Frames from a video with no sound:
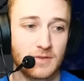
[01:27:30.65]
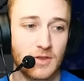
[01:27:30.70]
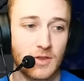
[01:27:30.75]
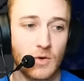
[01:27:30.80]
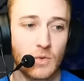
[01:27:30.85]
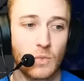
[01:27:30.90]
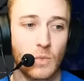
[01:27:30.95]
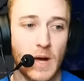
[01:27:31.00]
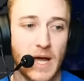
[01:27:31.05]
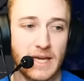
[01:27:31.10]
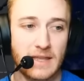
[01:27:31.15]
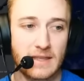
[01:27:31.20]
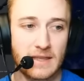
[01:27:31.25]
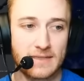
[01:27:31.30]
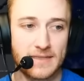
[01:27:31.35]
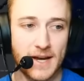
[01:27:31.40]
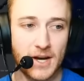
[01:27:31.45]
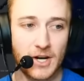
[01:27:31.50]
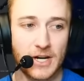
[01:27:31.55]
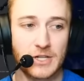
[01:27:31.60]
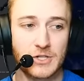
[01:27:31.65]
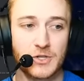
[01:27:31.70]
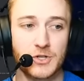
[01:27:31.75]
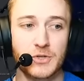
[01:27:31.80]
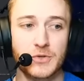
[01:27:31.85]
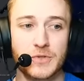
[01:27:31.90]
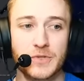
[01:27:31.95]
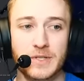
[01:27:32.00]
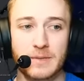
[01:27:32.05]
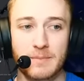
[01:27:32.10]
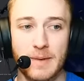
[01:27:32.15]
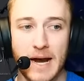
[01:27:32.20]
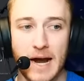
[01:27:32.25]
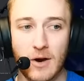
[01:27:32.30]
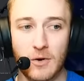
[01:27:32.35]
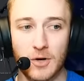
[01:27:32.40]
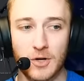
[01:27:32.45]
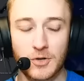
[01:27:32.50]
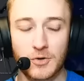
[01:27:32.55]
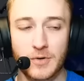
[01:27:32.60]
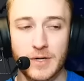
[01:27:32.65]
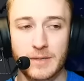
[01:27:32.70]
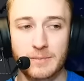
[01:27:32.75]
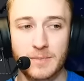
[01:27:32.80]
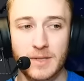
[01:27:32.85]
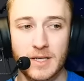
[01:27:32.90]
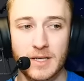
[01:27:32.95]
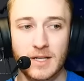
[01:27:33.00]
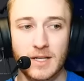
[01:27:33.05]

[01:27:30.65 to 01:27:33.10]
the way that they're introducing power creep